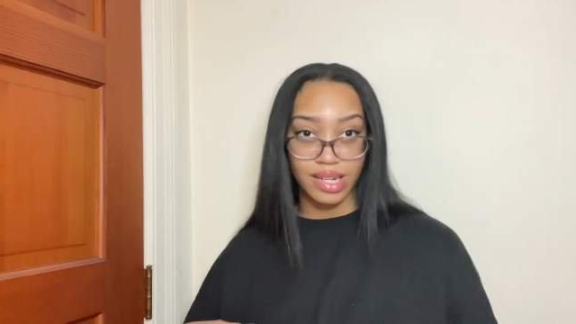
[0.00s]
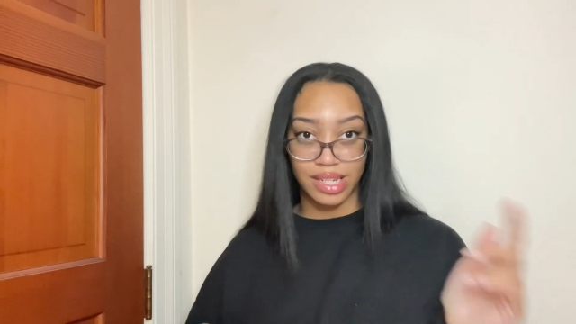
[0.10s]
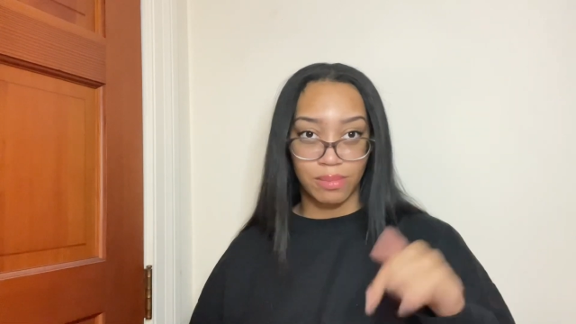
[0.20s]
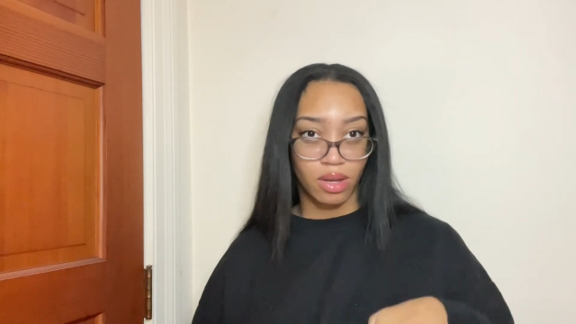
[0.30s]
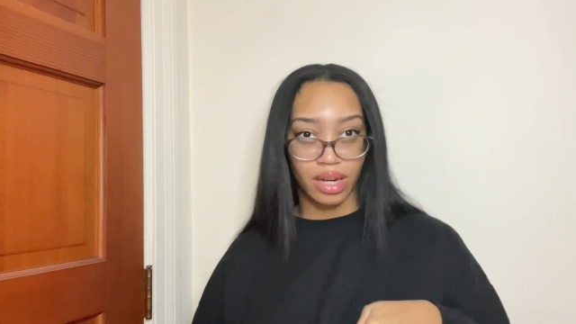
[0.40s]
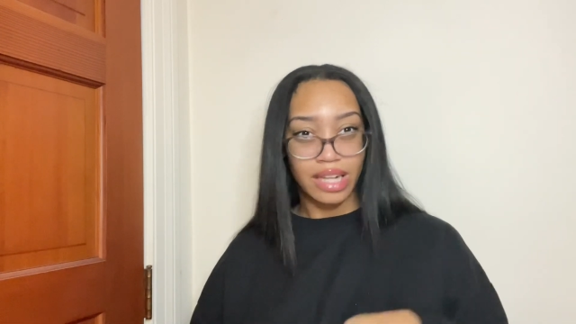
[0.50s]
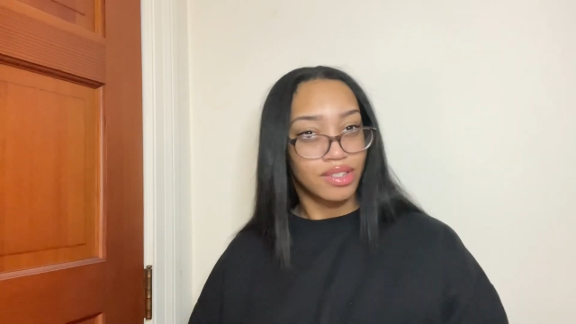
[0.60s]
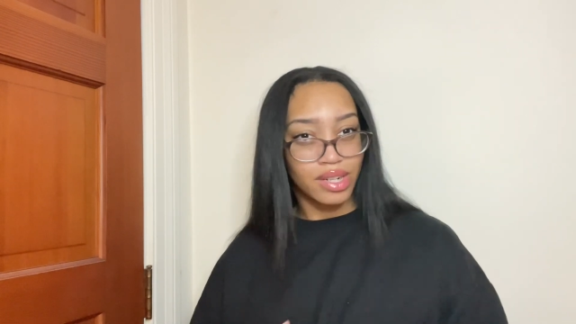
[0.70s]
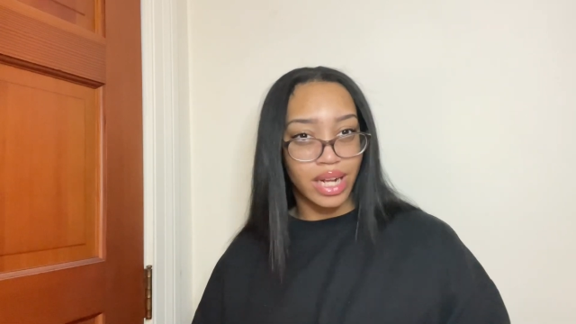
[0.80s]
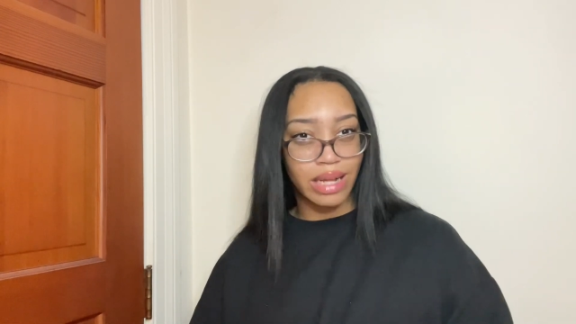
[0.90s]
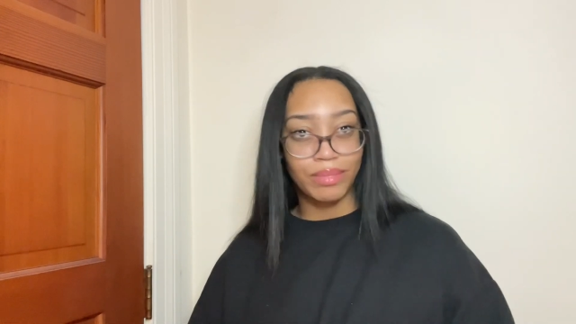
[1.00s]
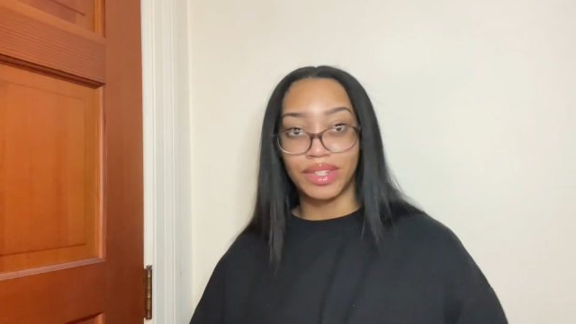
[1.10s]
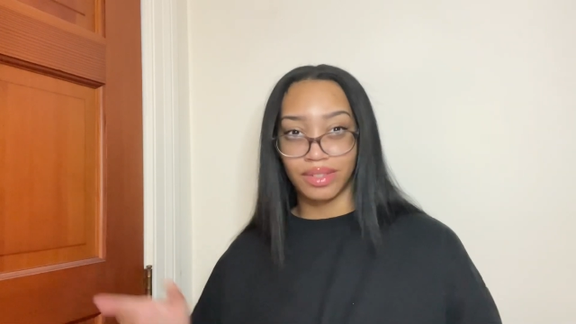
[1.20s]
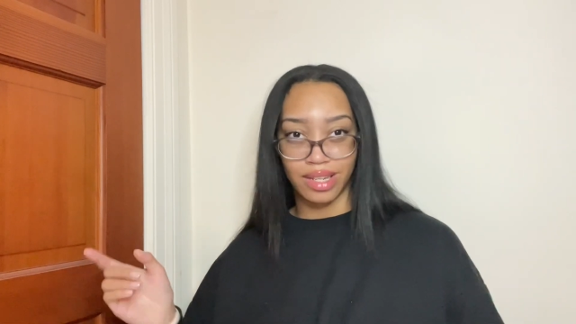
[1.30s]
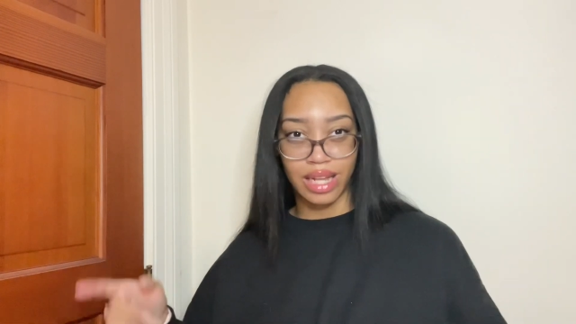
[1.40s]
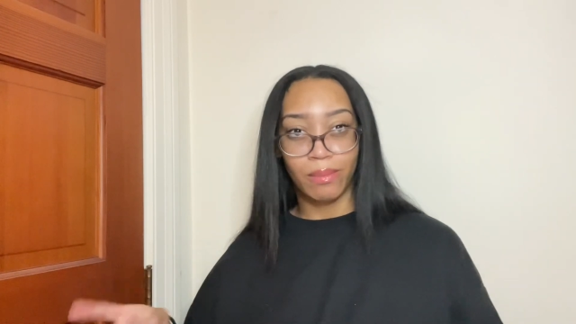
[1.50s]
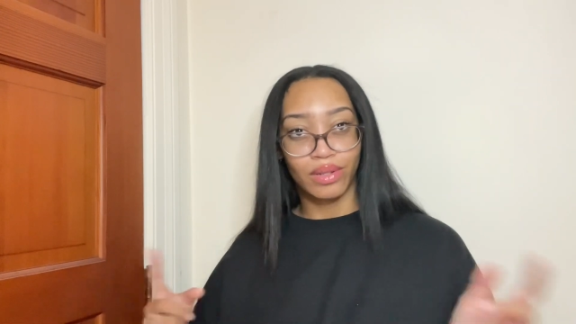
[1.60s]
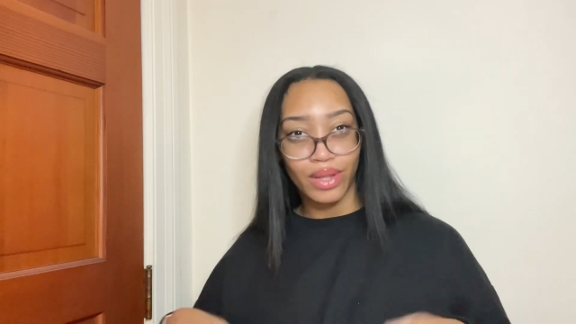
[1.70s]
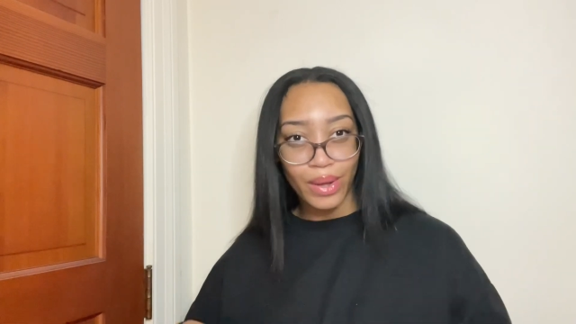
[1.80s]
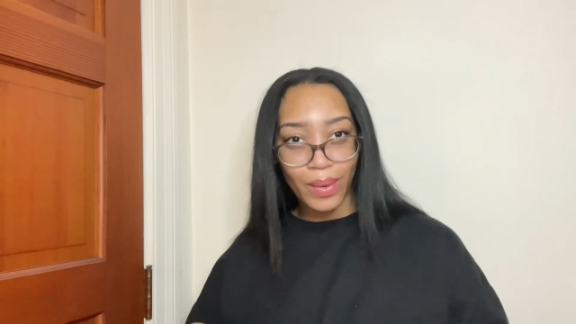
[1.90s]
DM me on Instagram. It's linked down
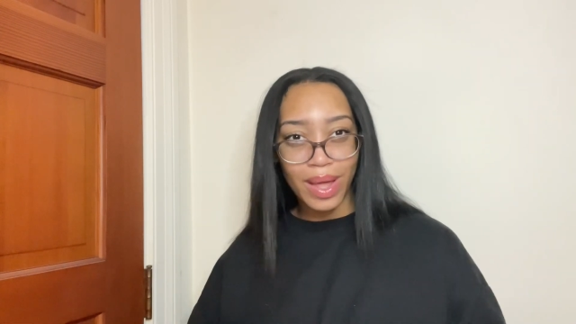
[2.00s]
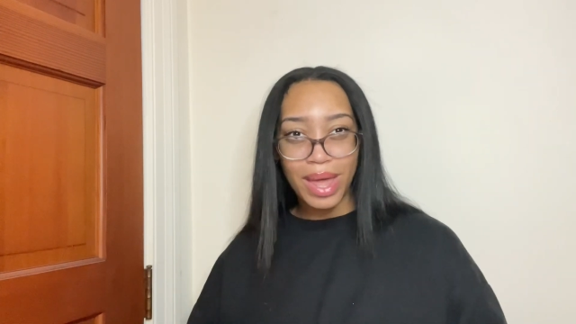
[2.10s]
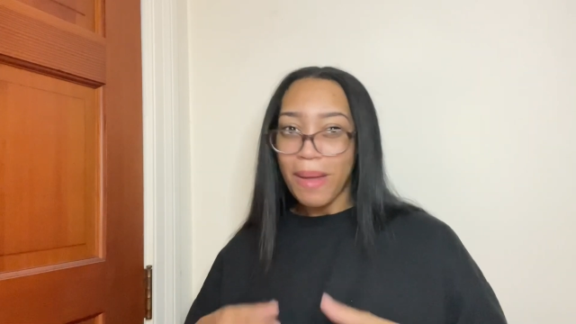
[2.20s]
below.